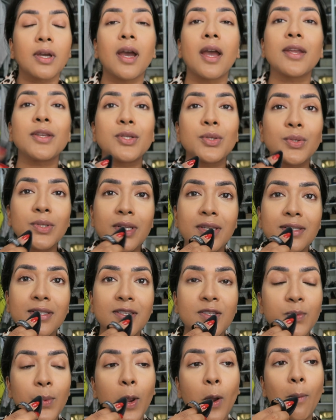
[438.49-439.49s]
I do tend to
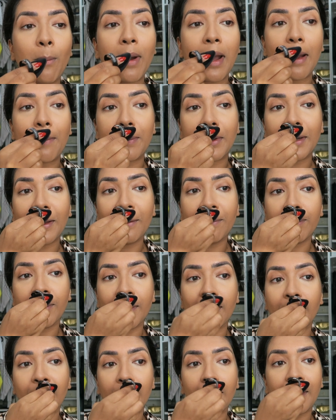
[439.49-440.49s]
sweat on my upper lip.
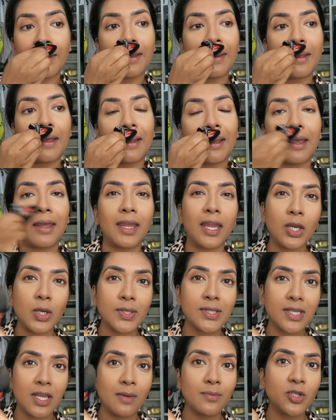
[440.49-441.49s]
And can you
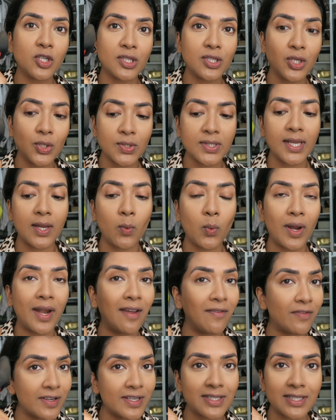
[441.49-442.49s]
see I'm just using
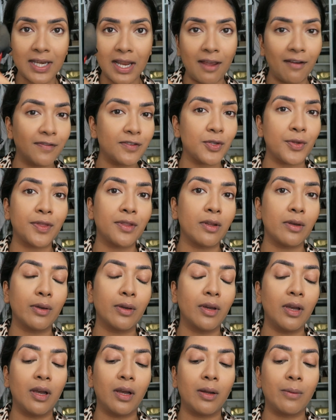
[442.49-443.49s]
whatever is left on
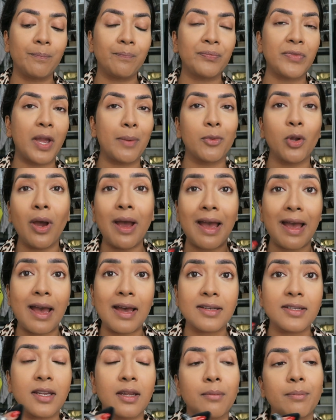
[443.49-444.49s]
the, I'm not
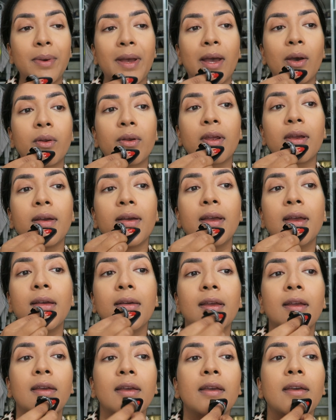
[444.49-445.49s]
adding powder.
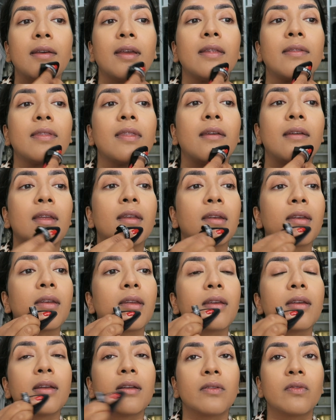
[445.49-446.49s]
And
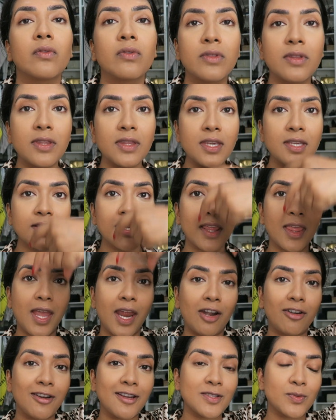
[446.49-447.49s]
then these are the
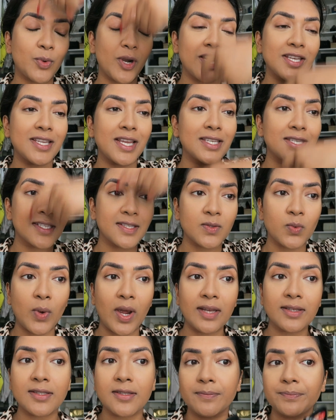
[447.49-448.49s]
areas where I tend to
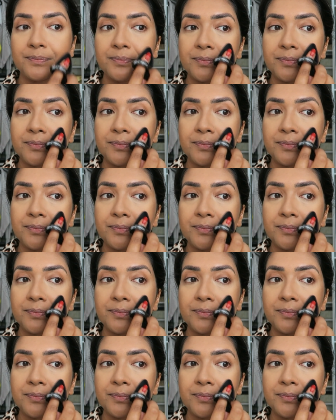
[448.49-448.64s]
sweat.